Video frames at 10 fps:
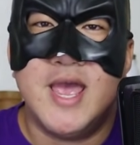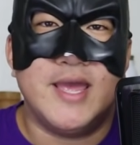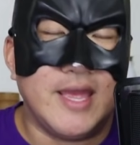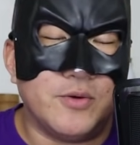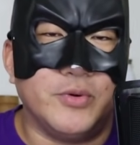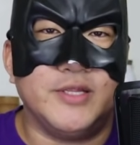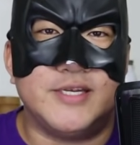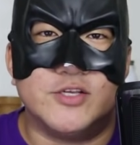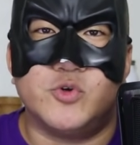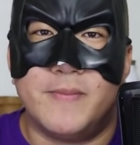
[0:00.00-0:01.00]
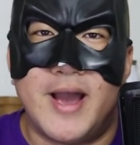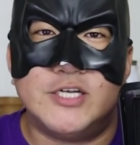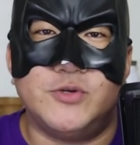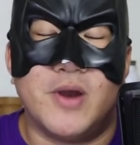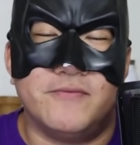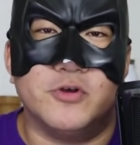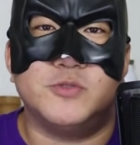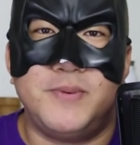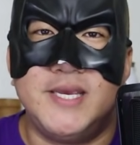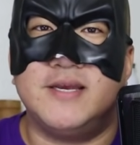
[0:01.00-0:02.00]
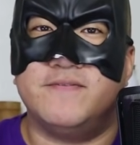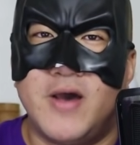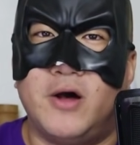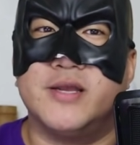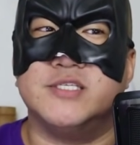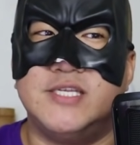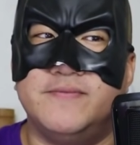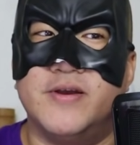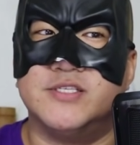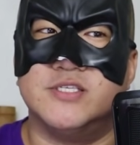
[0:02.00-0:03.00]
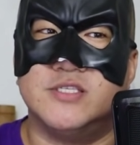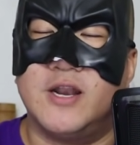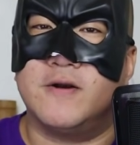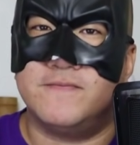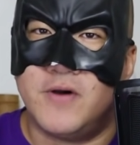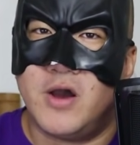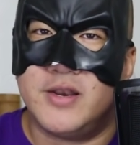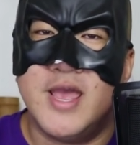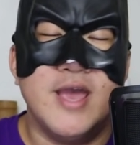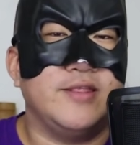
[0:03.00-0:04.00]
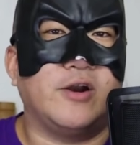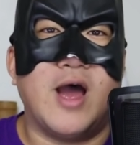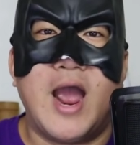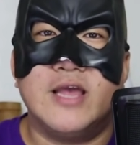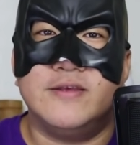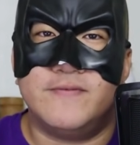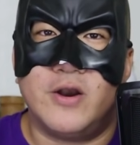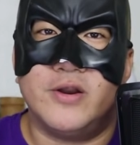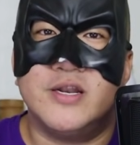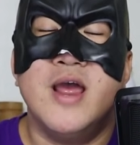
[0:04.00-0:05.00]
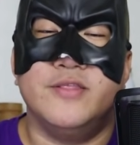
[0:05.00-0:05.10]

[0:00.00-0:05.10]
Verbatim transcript: It really does remind you of those peak Falcons defenses. They're fun, they're highly variant,